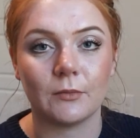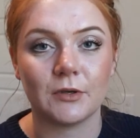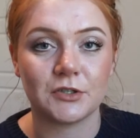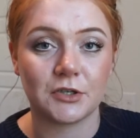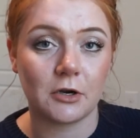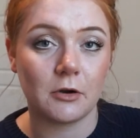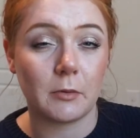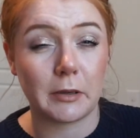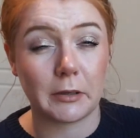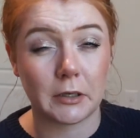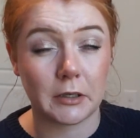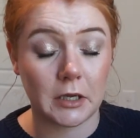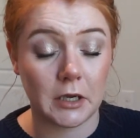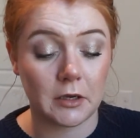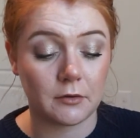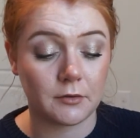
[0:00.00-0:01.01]
we share a bank
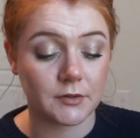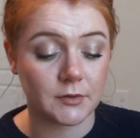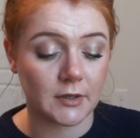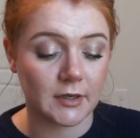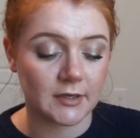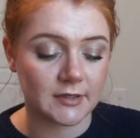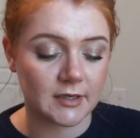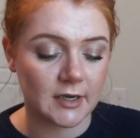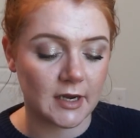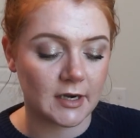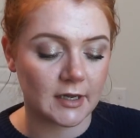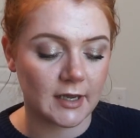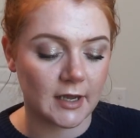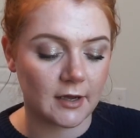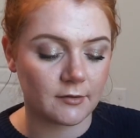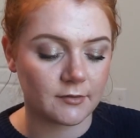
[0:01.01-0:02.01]
account, so I guess that kind of
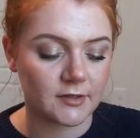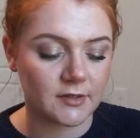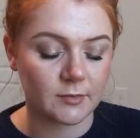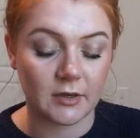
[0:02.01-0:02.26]
counts.